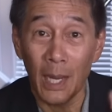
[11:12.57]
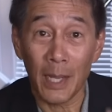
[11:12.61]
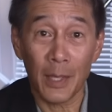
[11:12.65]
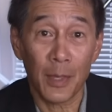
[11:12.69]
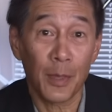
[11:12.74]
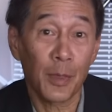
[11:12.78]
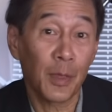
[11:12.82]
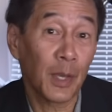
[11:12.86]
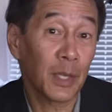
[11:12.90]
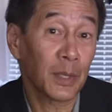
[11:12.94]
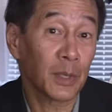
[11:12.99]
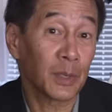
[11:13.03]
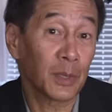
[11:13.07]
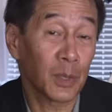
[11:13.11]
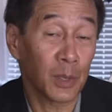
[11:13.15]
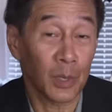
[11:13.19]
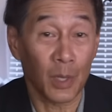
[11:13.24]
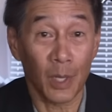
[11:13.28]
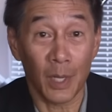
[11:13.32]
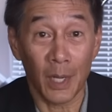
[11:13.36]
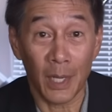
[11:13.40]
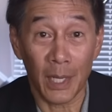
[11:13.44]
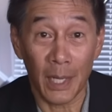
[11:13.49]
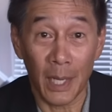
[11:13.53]
I think this is
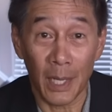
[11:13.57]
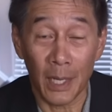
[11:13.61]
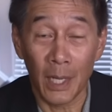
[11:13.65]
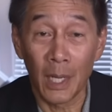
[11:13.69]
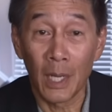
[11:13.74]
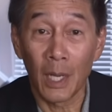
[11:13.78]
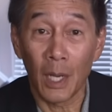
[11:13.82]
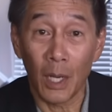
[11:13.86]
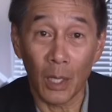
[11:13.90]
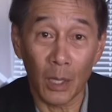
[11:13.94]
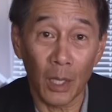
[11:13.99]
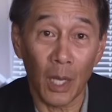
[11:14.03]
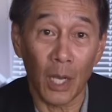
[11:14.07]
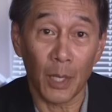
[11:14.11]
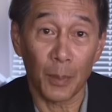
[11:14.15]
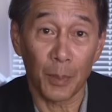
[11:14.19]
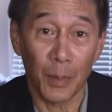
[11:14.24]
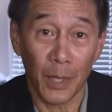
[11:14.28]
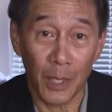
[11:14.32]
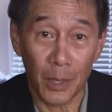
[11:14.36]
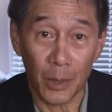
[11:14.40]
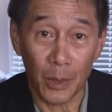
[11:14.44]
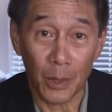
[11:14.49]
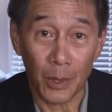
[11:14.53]
going to get a lot
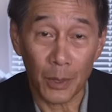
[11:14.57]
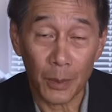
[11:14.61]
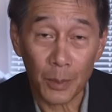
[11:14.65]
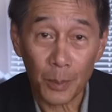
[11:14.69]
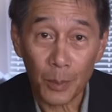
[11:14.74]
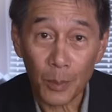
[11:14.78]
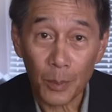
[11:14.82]
better.